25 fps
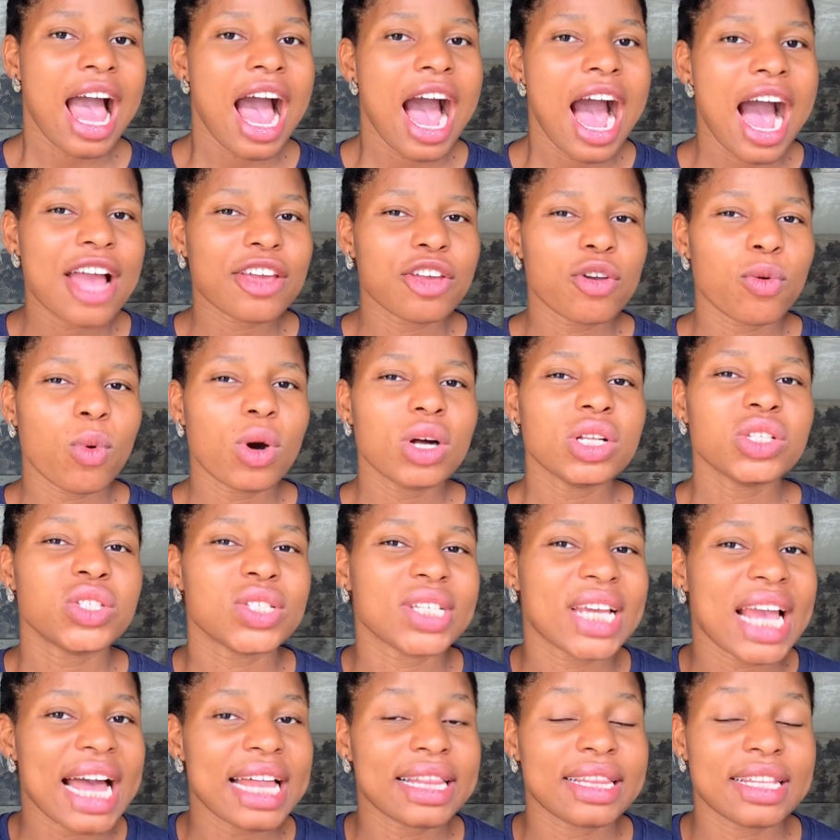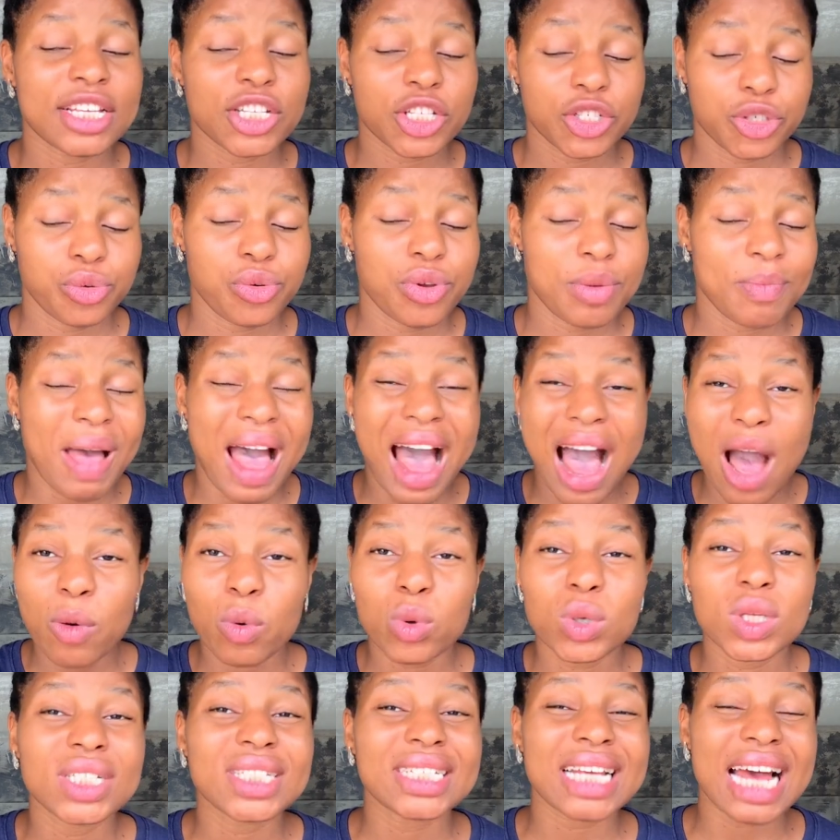and you want to get this cream, I
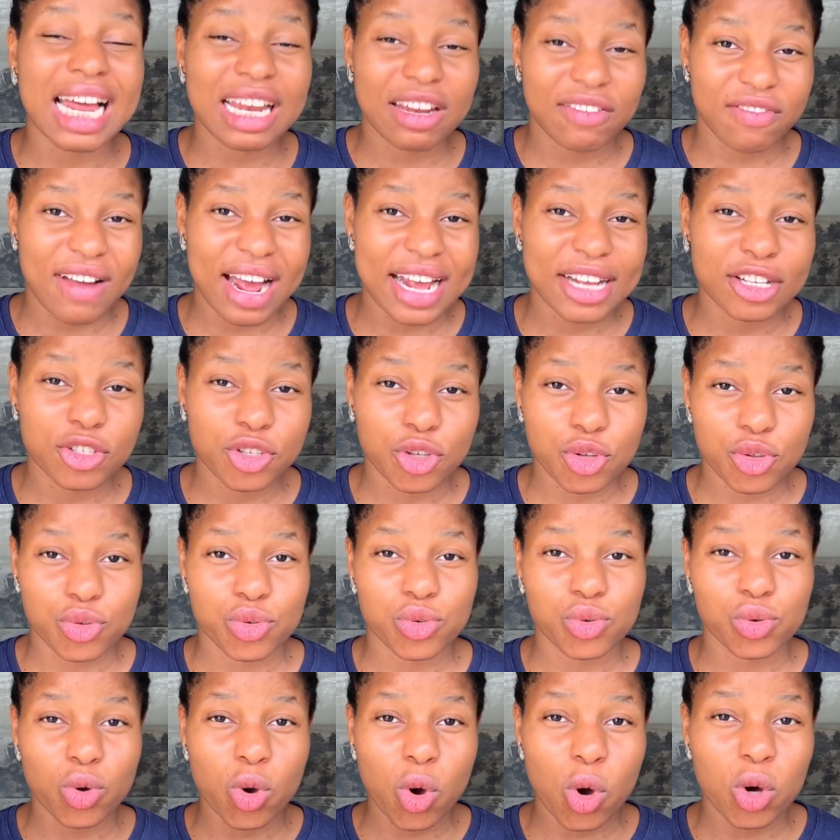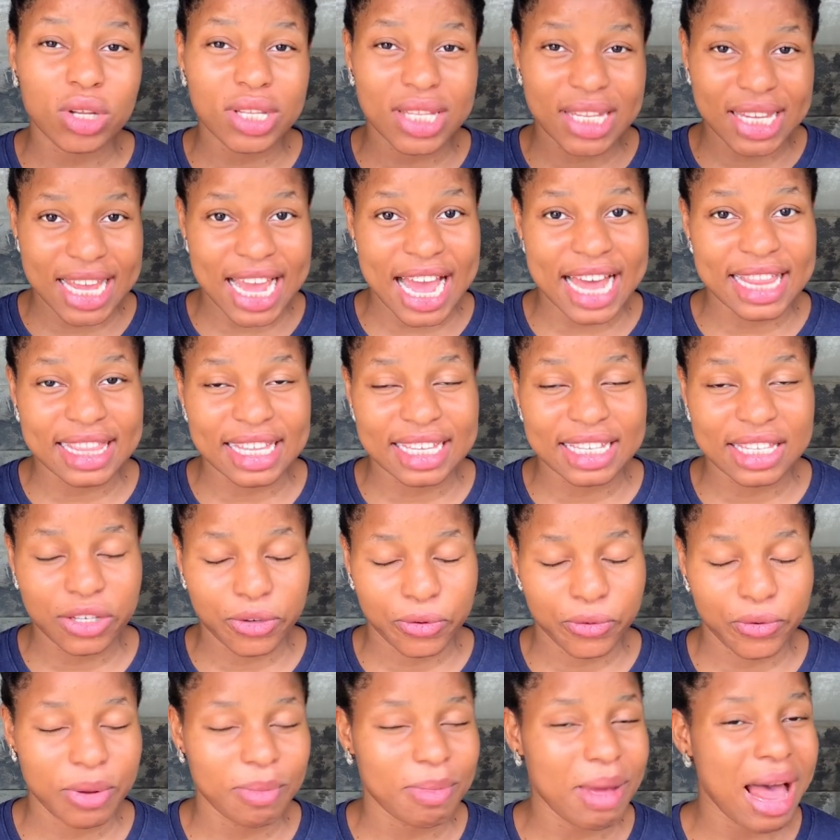wouldn't advise you to go near this
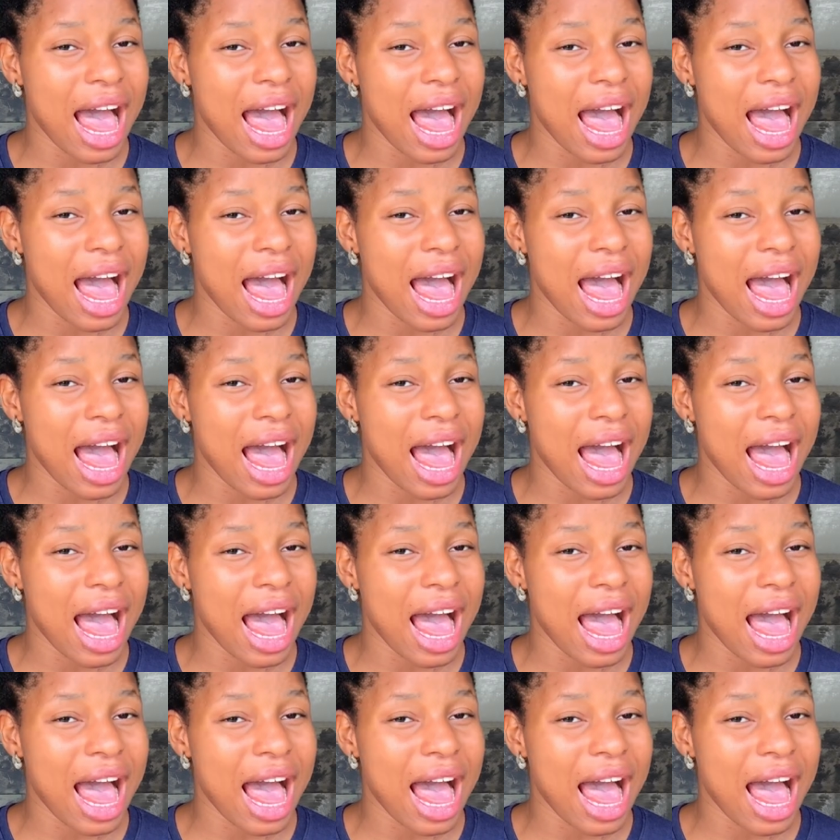cream.